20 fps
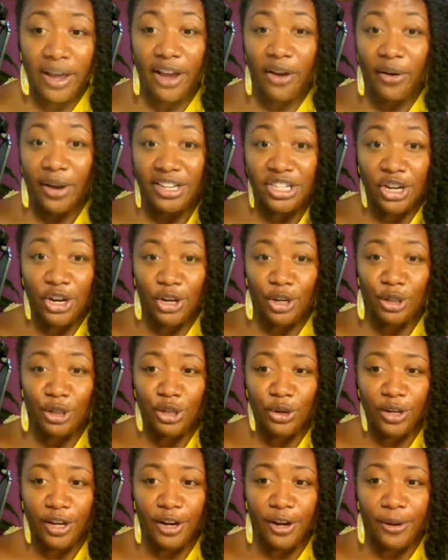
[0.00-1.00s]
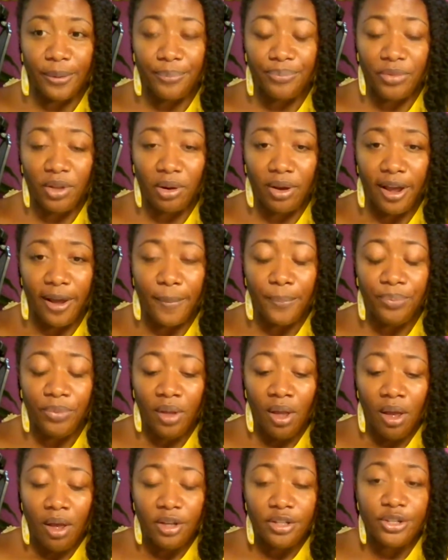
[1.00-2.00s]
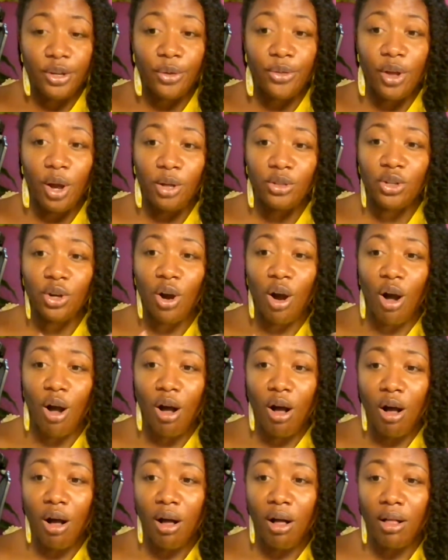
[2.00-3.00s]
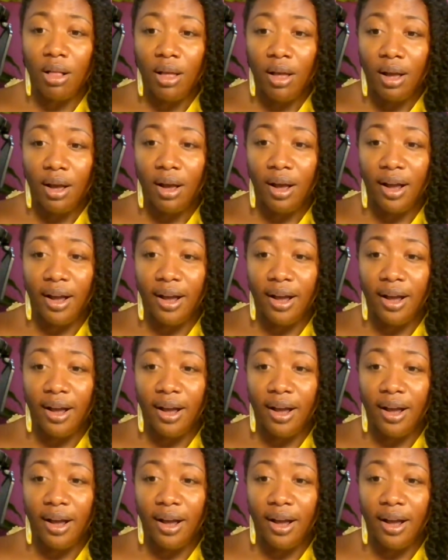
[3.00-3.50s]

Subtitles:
Okay, great, Sharon, you're still here. Okay, so those are all.